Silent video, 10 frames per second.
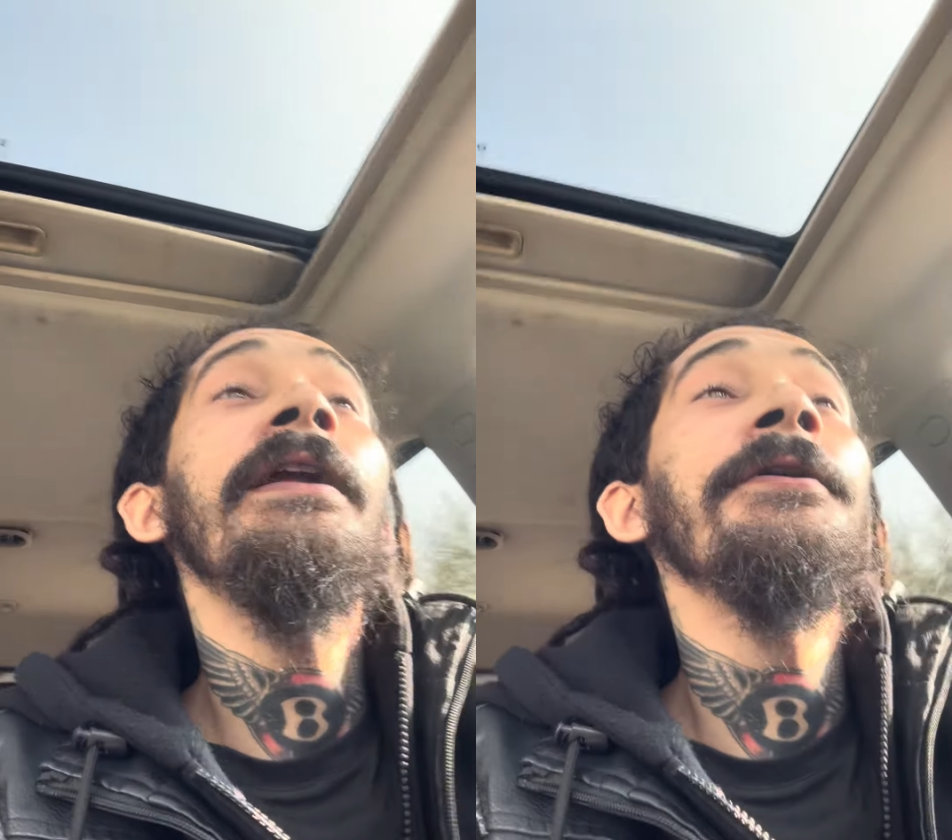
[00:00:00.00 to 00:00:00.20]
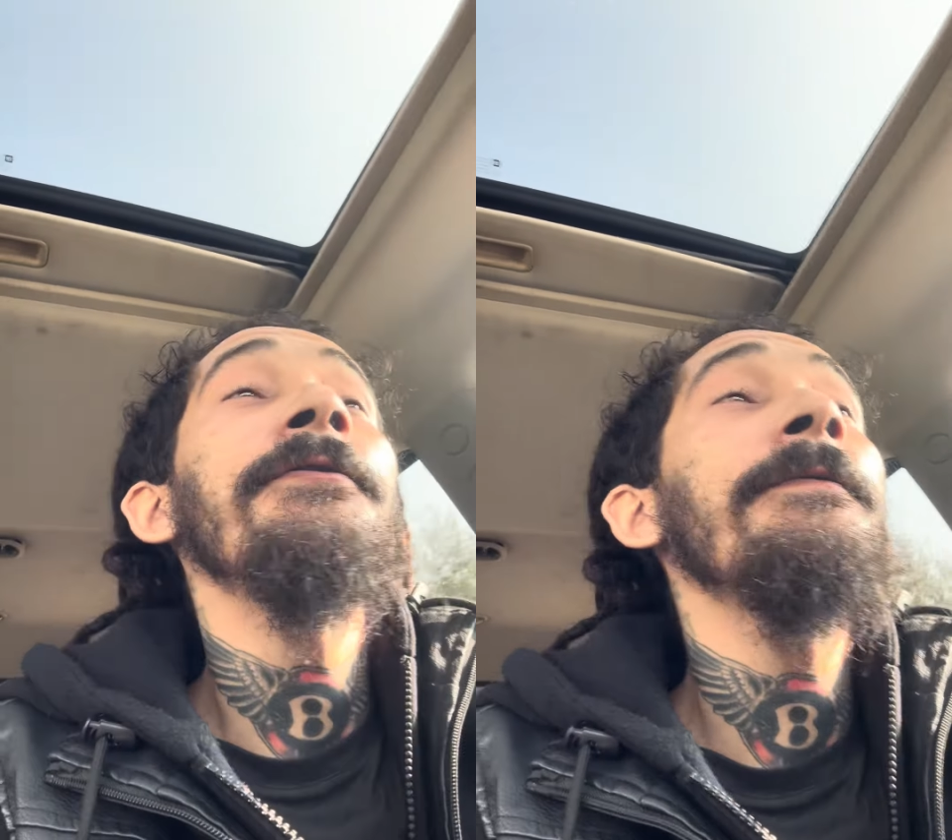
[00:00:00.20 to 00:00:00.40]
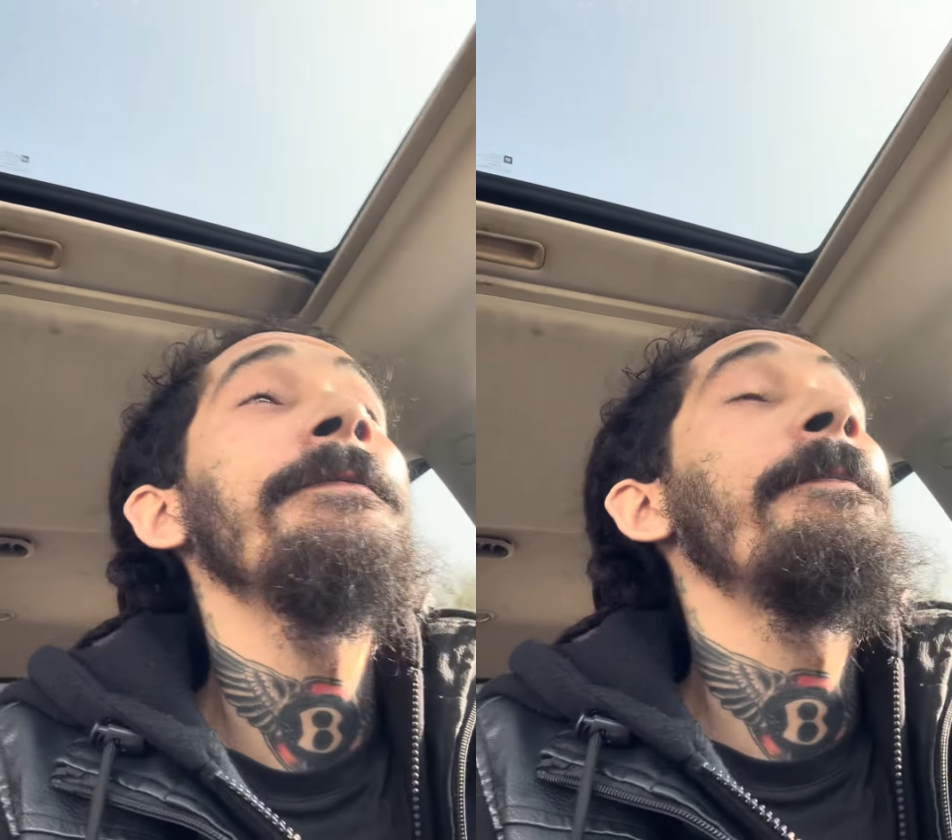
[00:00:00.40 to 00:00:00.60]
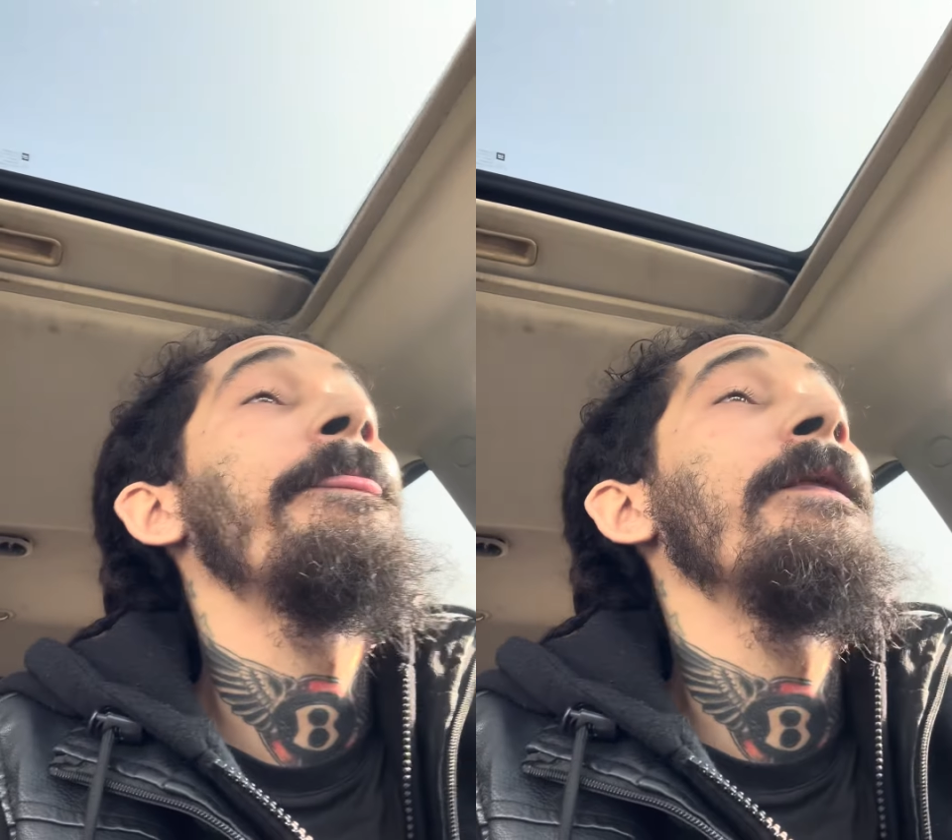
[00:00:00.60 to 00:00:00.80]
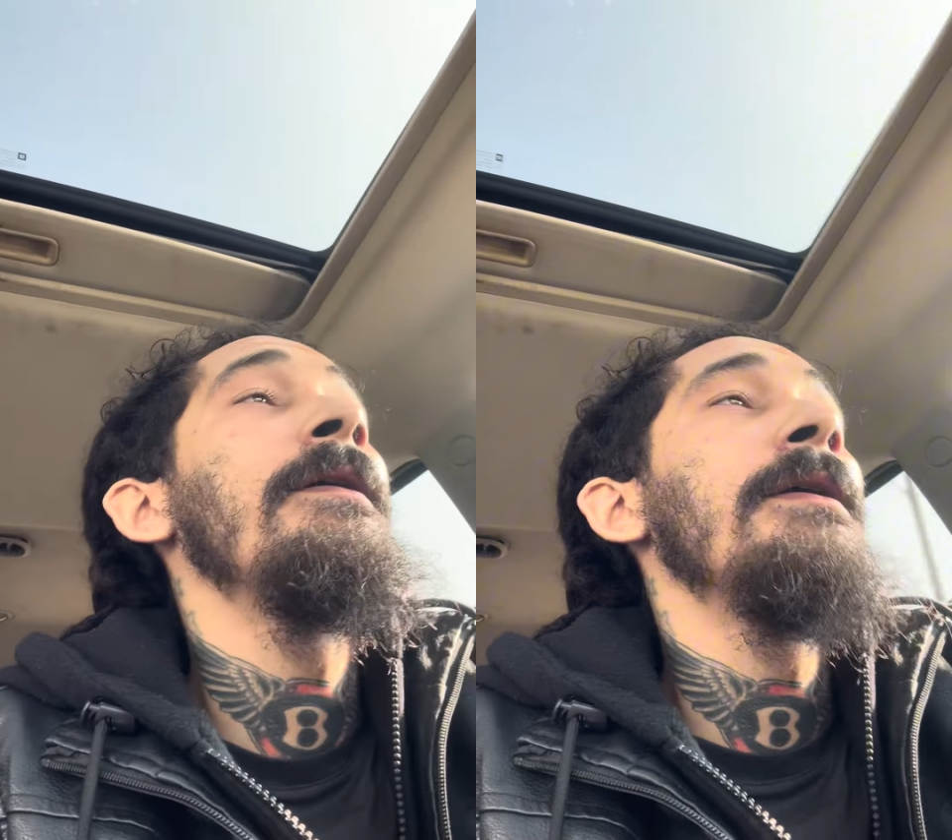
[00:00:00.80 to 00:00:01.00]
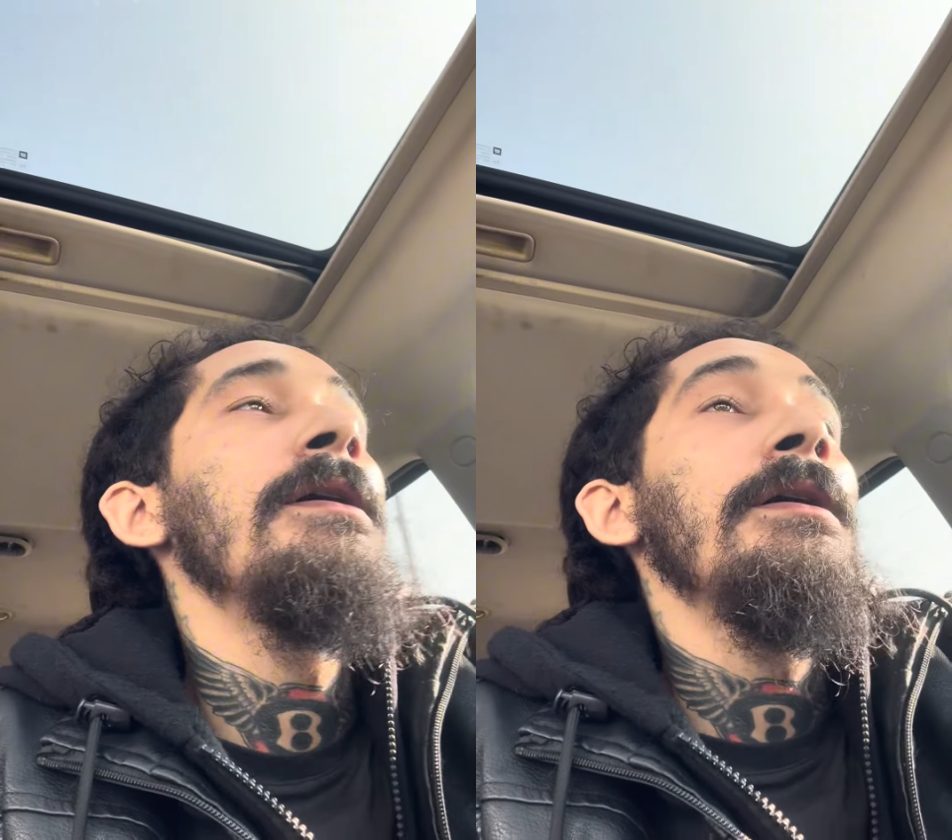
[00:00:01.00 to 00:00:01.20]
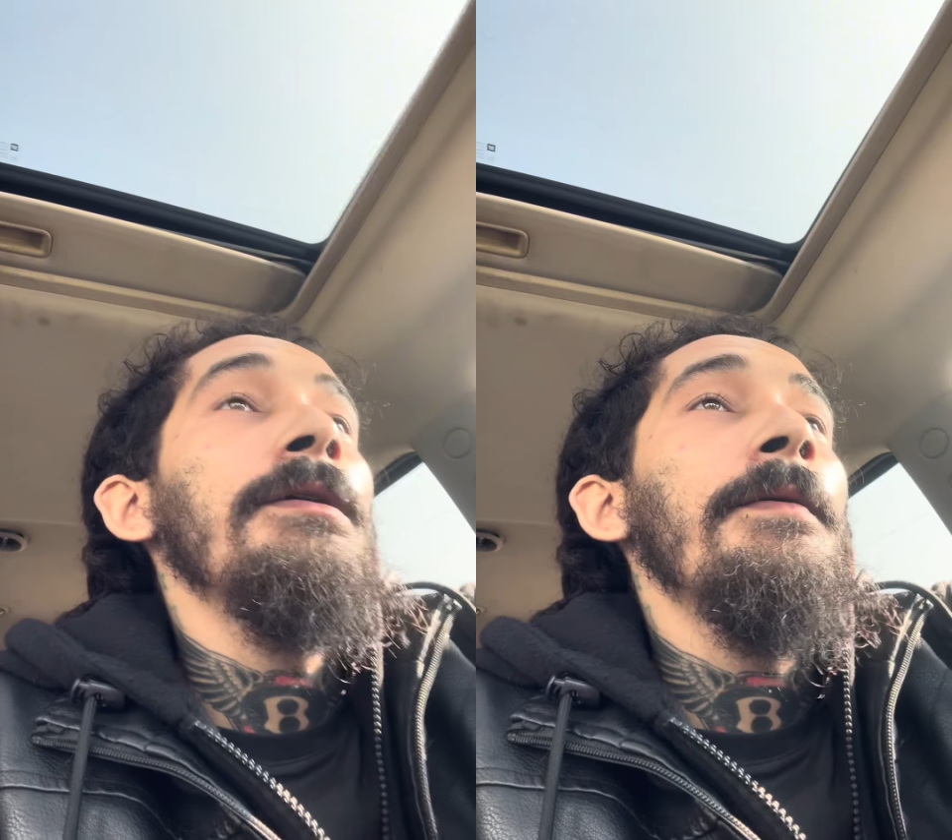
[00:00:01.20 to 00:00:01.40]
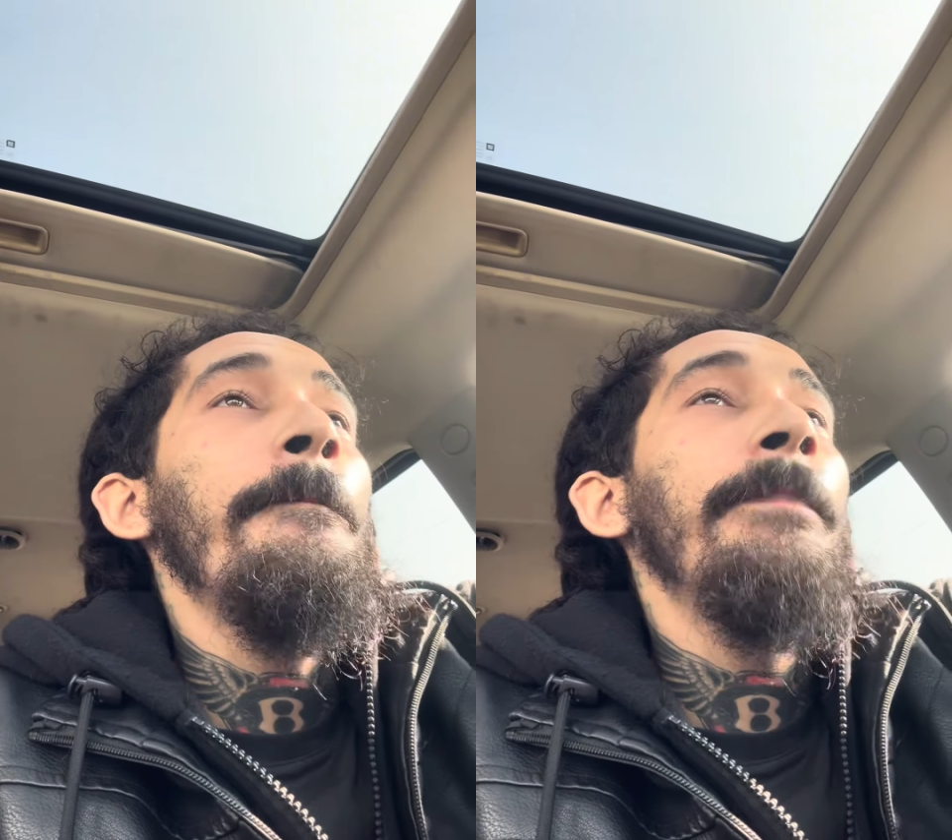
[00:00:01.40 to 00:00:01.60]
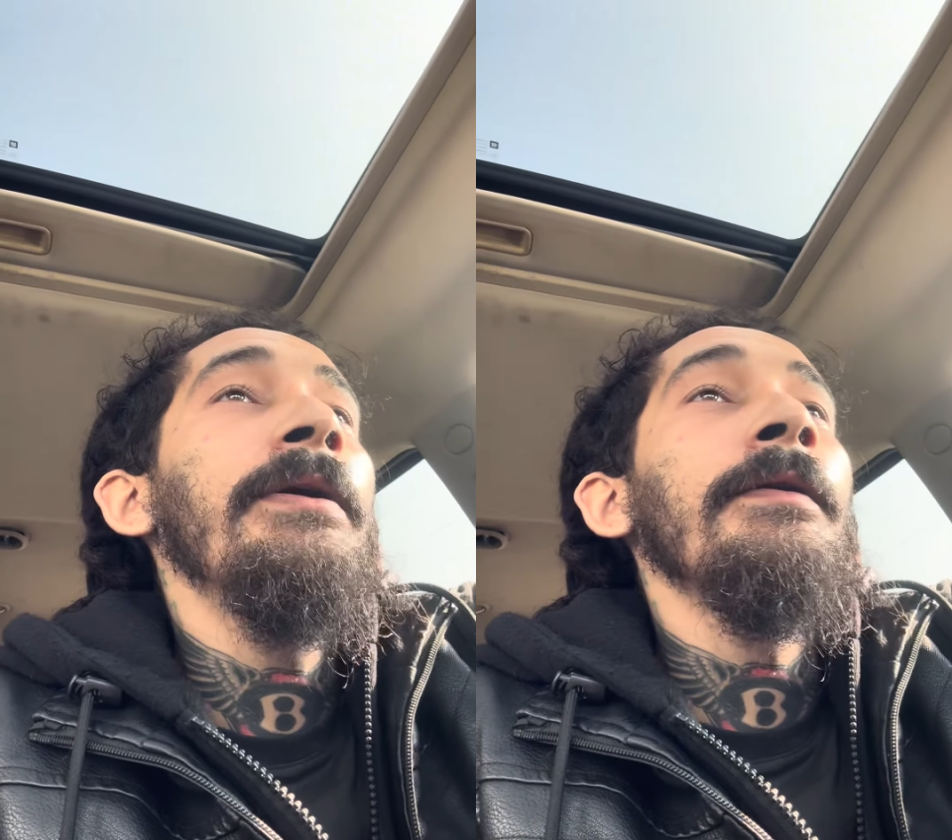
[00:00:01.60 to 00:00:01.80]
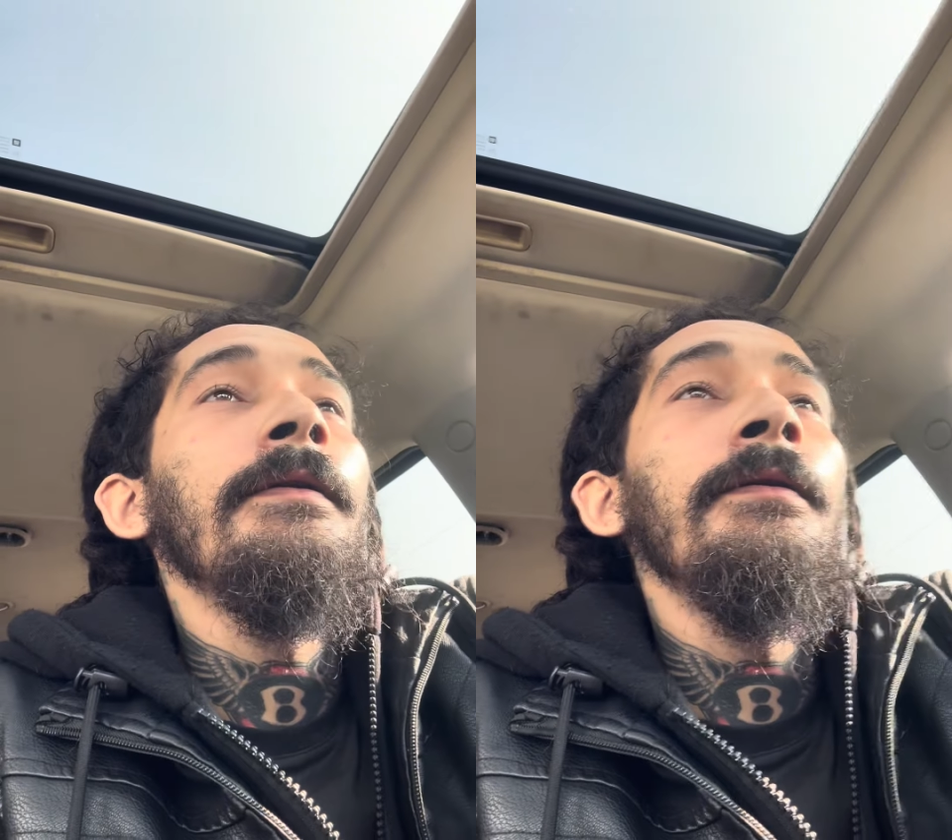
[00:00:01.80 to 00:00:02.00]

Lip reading: out. But